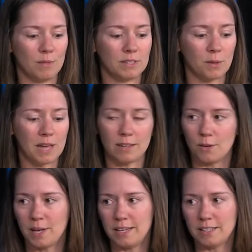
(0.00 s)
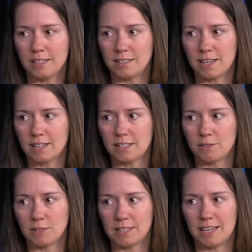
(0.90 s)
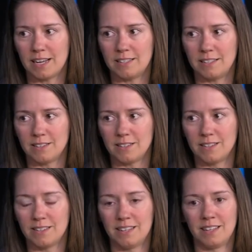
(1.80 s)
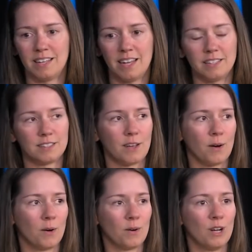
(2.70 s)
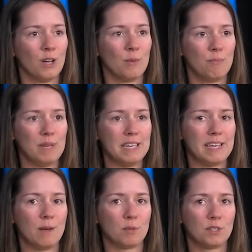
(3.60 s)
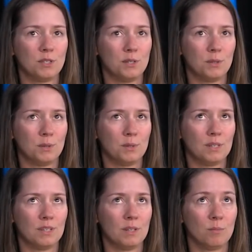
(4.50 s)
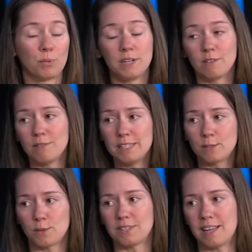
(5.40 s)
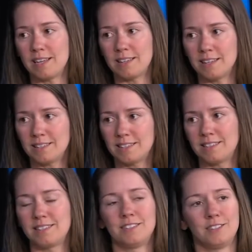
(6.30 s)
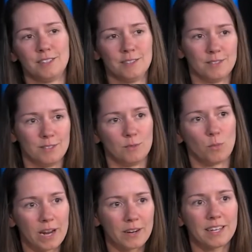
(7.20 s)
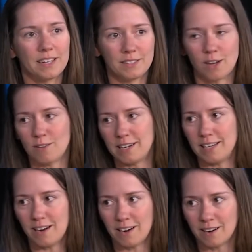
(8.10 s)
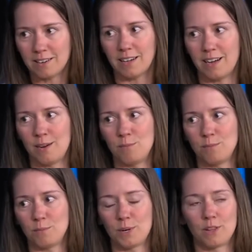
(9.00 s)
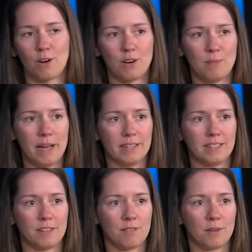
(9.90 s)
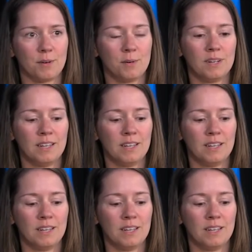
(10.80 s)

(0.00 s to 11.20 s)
and so that location is actually really ideal mm-hmm. and so being able to bring a resource like this where kids already are um, where they're already passing through